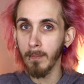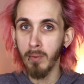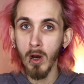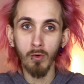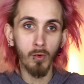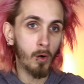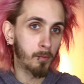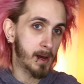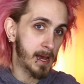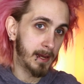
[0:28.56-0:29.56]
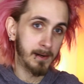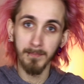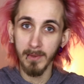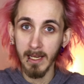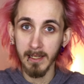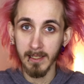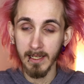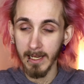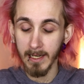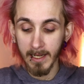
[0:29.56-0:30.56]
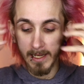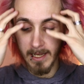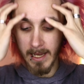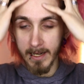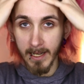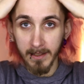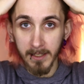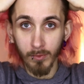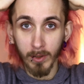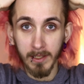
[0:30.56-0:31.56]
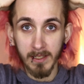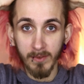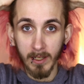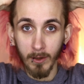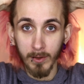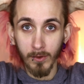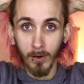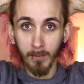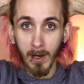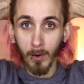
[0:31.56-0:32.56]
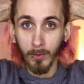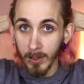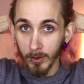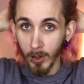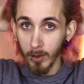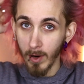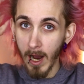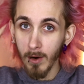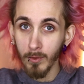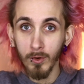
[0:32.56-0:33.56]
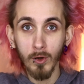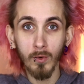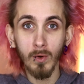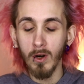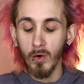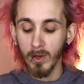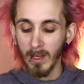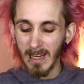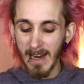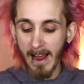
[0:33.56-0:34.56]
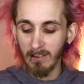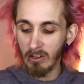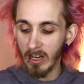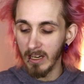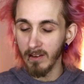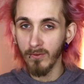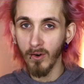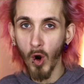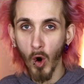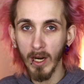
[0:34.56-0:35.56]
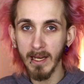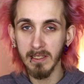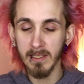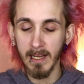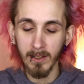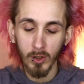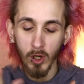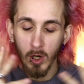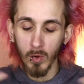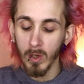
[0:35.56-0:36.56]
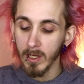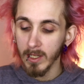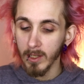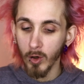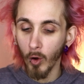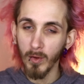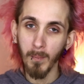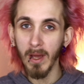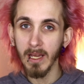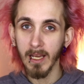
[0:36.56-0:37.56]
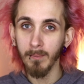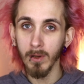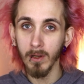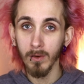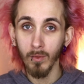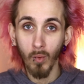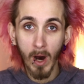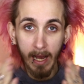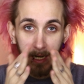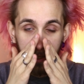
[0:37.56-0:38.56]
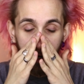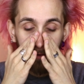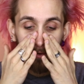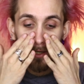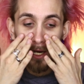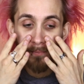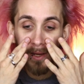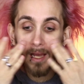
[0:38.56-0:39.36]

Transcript: a poo on my head. Yes, indeed. And that is what this video is all about. You know, how to look naturally flawless and, you know, not makeupy while covering up